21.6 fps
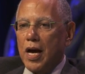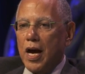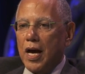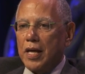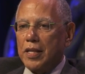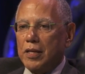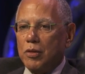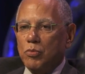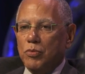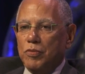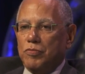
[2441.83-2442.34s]
I
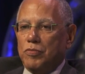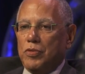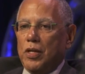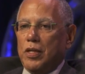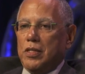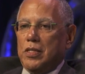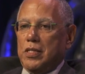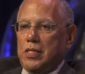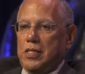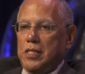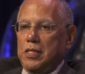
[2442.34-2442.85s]
think we've
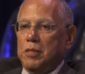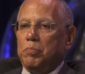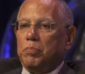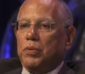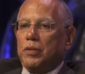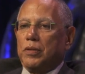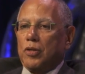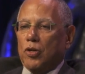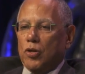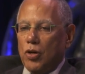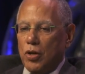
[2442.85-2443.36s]
done
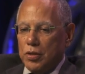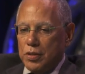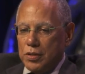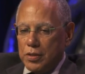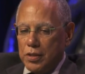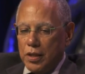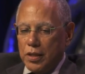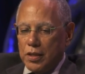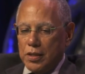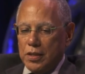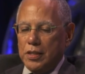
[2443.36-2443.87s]
deeply, gone,
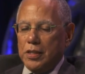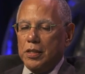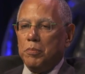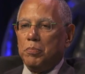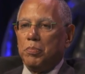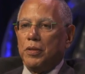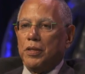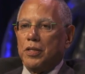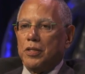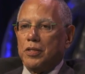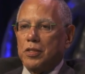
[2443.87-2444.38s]
dug
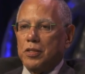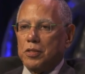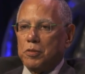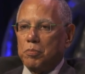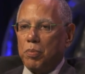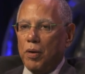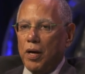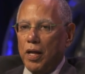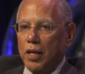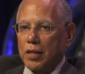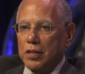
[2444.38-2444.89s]
deeply into his
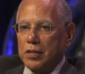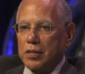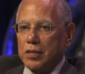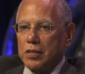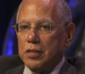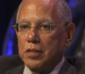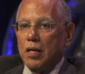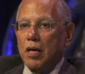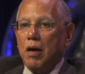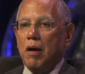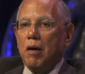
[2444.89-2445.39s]

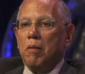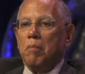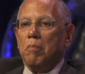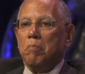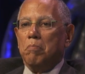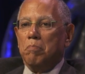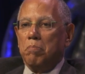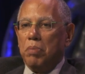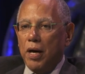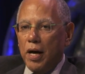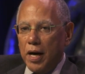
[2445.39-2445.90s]
policies.
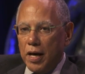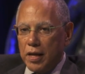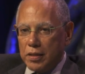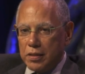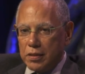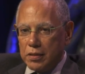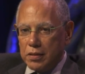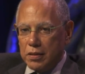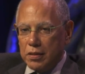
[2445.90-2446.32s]
But